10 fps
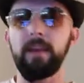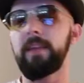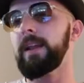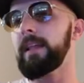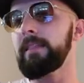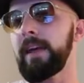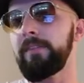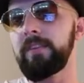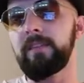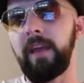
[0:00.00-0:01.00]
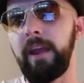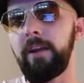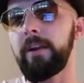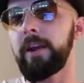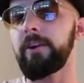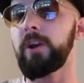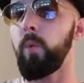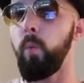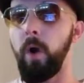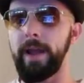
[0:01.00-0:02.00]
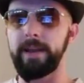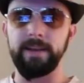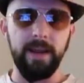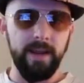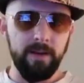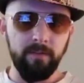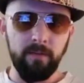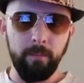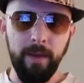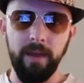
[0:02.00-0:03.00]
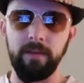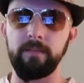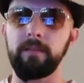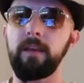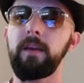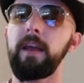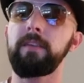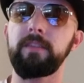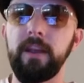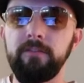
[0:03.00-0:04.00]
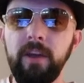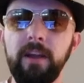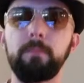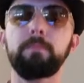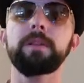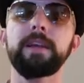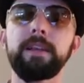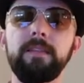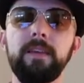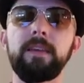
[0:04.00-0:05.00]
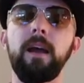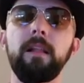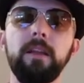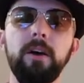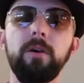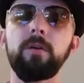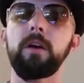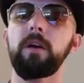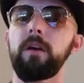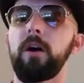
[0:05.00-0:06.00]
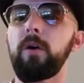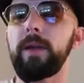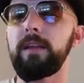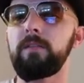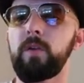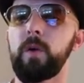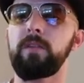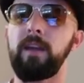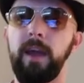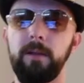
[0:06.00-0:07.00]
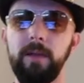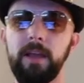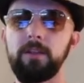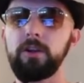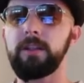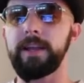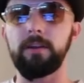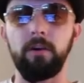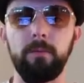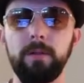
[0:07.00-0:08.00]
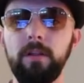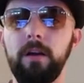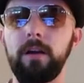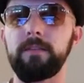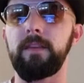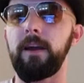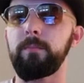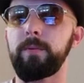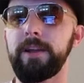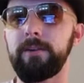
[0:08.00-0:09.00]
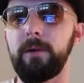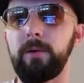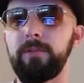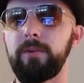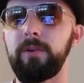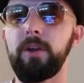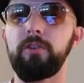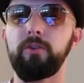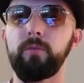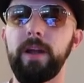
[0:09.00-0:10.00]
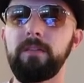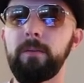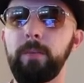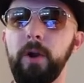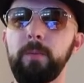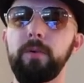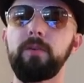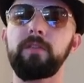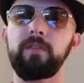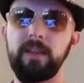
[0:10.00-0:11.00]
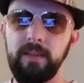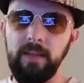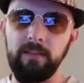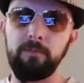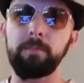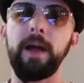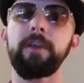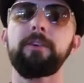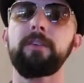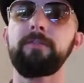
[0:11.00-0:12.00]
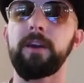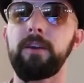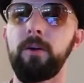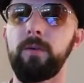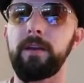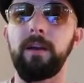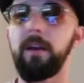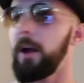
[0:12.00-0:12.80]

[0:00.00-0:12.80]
And then I left his hair area white, negative space. It's a I kind of blended the yellow oh into it to kind of make it look like it all belonged. Now I'm playing around with the, the reds and purples to get that splattering effect going.